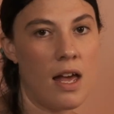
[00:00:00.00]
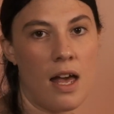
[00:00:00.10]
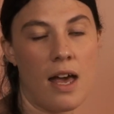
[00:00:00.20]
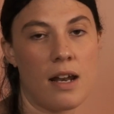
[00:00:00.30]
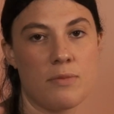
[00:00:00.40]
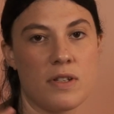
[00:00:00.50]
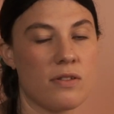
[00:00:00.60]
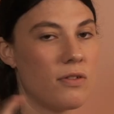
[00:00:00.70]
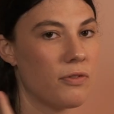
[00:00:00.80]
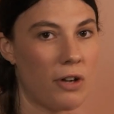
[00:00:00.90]
and I'm just
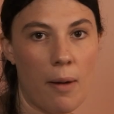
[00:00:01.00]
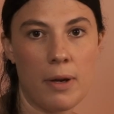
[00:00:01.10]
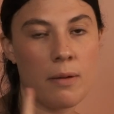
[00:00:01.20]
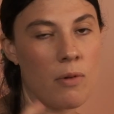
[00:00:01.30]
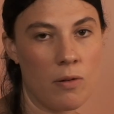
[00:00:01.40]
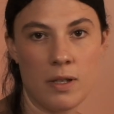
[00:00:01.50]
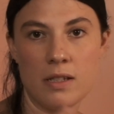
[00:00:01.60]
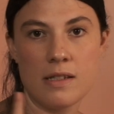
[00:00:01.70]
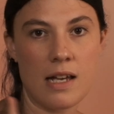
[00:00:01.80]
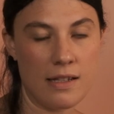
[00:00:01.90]
sort of grabbing
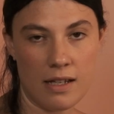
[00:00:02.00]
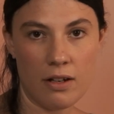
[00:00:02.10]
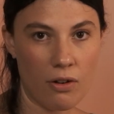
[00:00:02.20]
moments as I go,